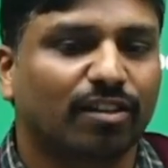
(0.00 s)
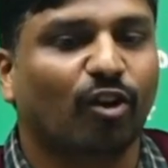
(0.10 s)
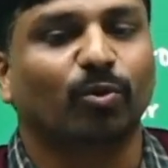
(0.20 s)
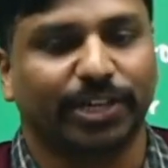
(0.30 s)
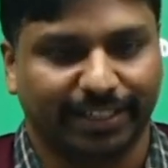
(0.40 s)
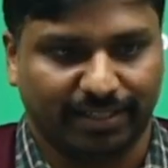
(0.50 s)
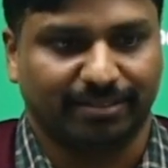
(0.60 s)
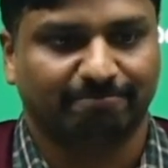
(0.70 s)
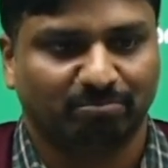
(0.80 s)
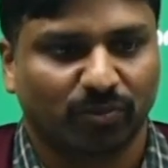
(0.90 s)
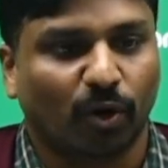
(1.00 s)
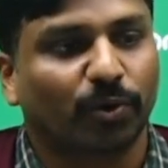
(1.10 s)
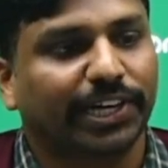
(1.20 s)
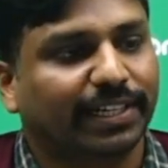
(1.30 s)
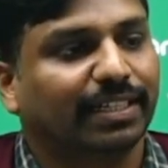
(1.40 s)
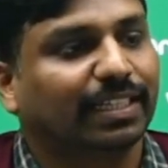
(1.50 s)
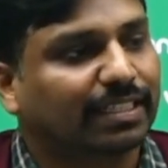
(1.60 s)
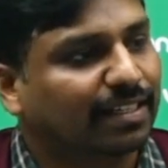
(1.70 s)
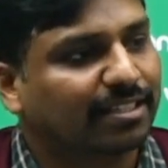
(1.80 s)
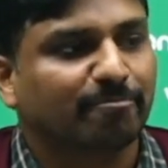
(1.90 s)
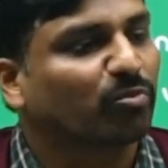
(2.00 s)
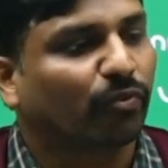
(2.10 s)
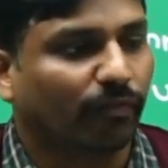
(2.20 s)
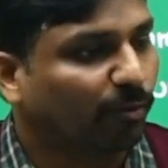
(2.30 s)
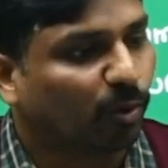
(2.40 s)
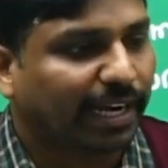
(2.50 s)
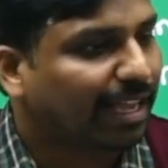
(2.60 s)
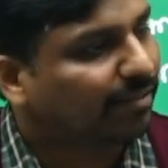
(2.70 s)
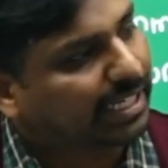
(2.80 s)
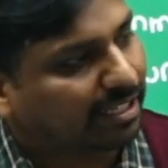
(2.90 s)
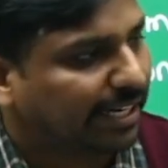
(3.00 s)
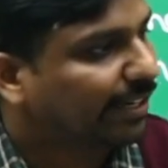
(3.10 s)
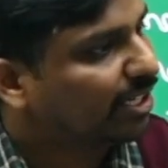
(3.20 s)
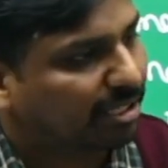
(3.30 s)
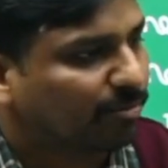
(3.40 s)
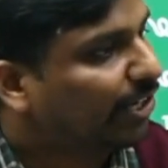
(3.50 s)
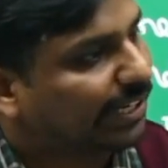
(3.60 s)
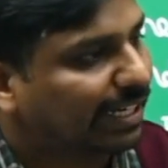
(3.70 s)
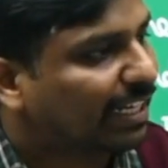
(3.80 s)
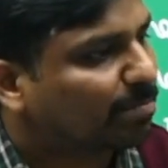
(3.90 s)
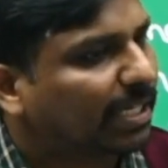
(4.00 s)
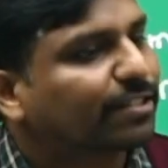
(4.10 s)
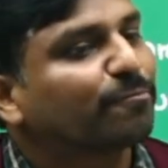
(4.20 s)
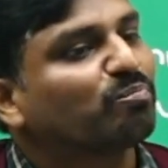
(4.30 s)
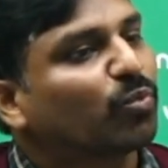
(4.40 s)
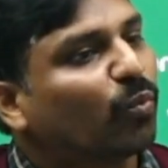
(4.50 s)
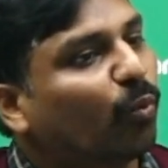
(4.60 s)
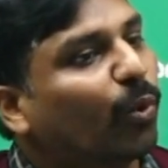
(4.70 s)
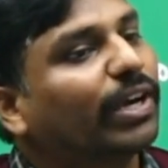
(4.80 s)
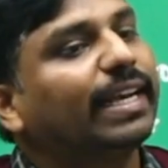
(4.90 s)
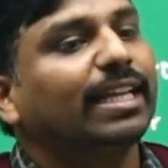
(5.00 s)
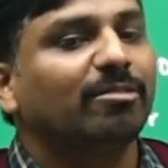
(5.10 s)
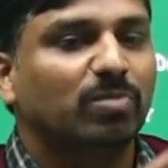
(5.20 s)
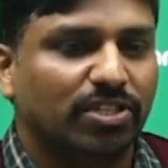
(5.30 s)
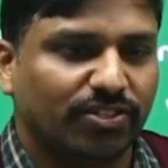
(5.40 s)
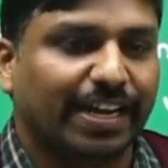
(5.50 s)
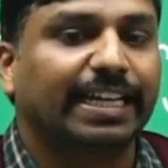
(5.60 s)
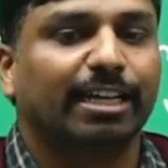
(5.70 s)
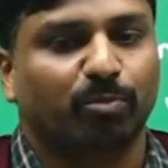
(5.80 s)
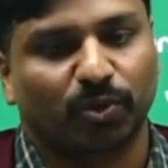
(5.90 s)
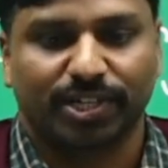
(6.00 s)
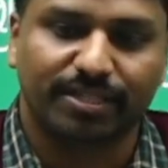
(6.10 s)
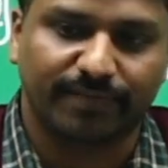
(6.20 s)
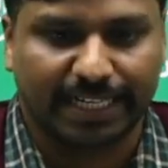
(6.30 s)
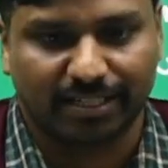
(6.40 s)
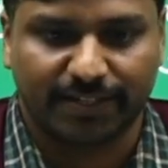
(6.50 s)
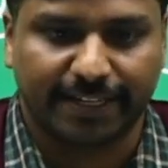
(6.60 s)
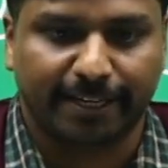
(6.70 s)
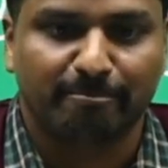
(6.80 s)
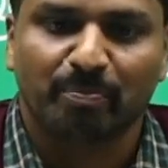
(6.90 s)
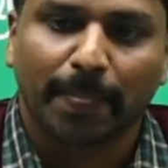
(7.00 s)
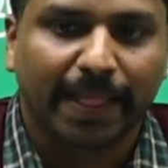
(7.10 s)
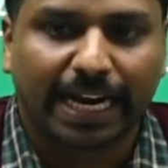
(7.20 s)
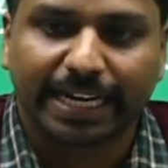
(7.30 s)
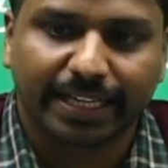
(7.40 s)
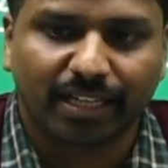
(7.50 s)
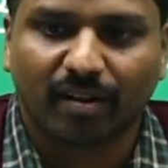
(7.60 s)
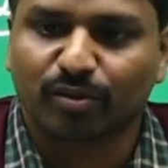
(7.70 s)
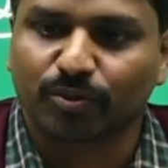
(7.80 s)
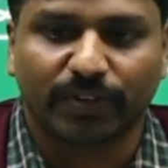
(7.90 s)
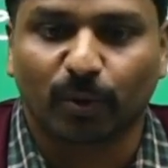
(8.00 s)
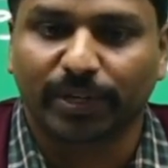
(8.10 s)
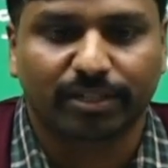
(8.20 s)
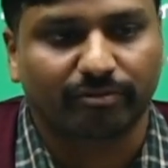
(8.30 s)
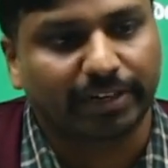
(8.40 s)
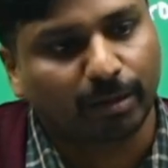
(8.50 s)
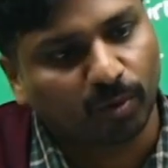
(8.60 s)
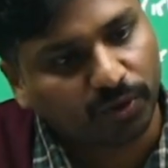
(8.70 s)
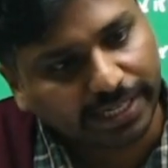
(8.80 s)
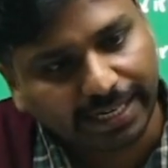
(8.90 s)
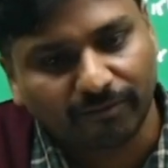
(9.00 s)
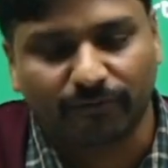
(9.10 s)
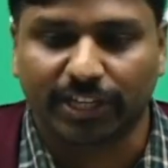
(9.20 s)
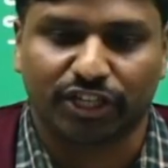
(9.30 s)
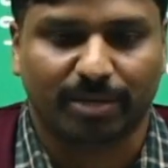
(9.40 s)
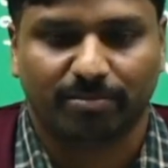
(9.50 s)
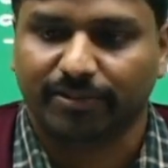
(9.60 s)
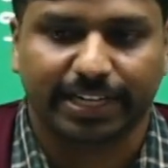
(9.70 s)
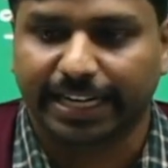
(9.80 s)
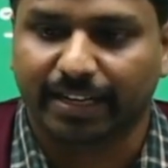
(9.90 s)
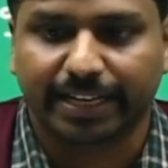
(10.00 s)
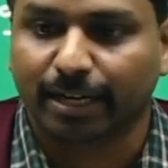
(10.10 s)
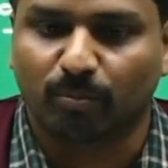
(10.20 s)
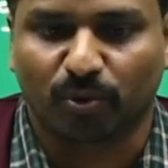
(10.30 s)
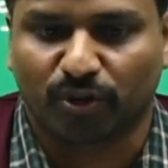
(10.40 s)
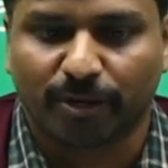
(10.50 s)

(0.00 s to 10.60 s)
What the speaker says: outdated. Outdated in the sense we won't have any current related aspects, only static portions we can study. And here also we don't need to worry about every chapter and entire book.